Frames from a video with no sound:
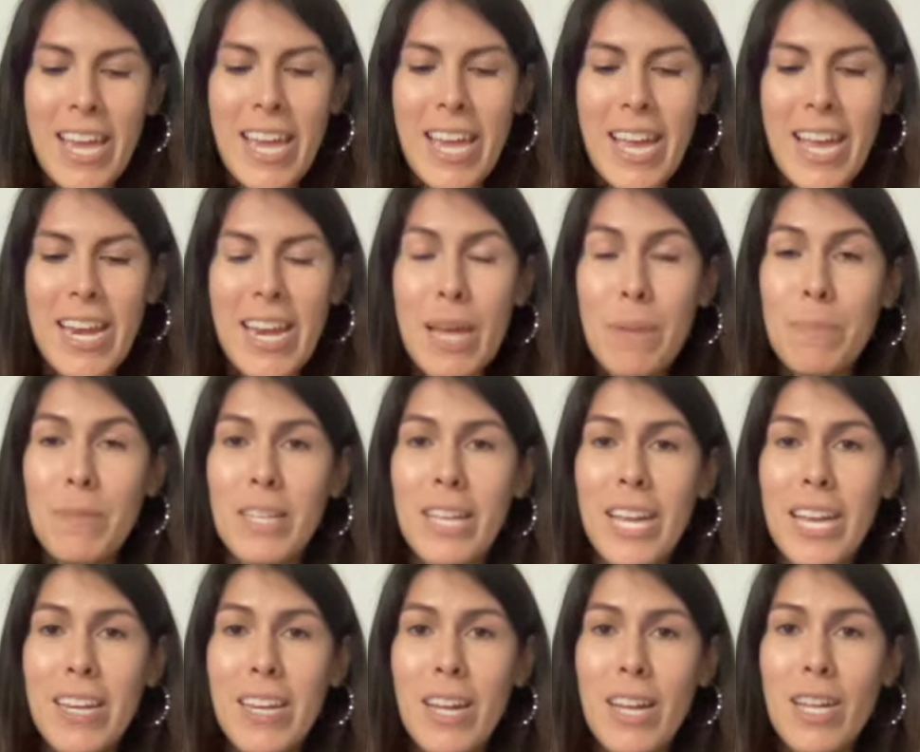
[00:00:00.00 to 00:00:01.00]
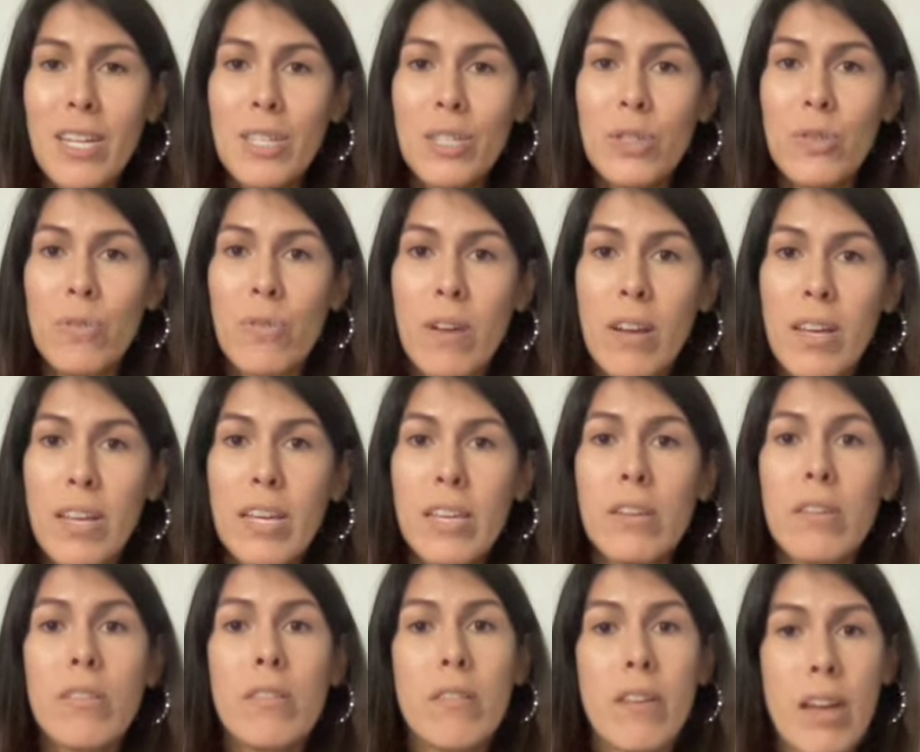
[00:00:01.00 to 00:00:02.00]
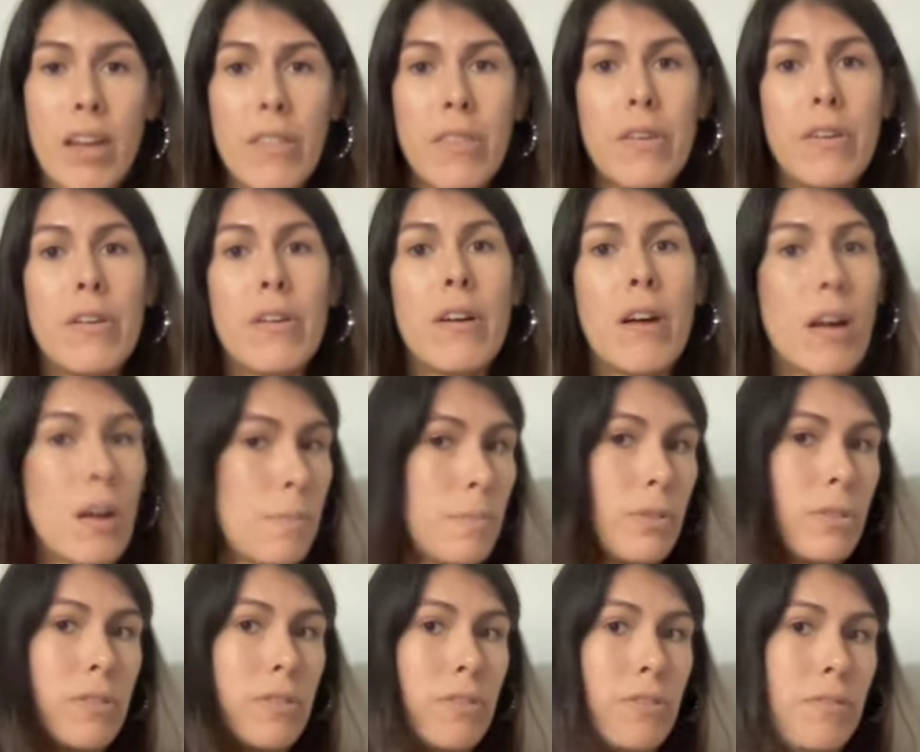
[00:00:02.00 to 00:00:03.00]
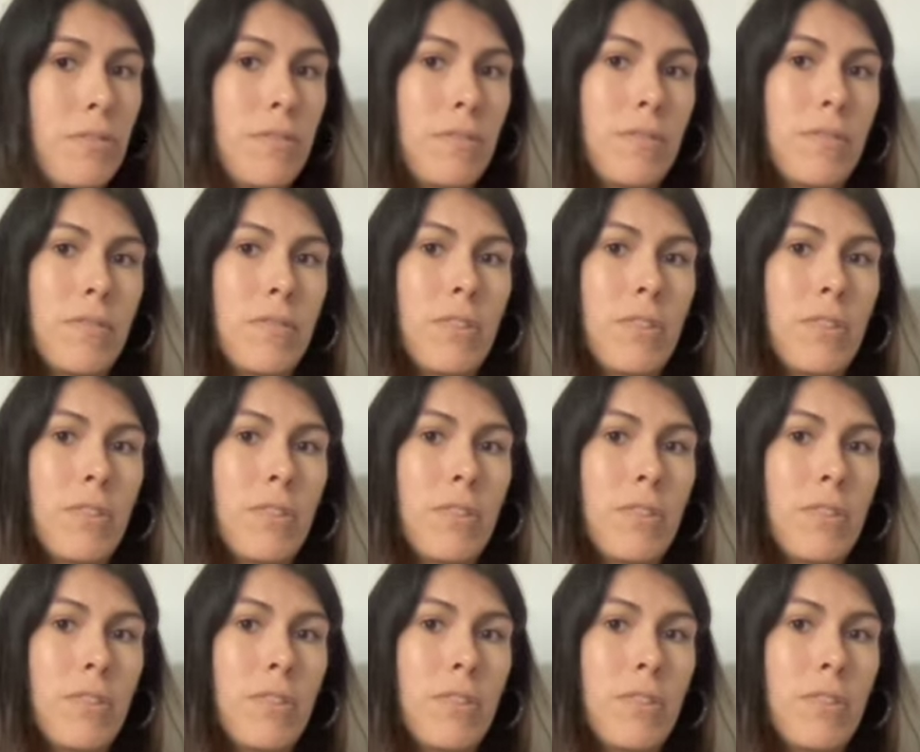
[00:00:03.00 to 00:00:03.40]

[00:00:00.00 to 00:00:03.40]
And I plan on trying her other options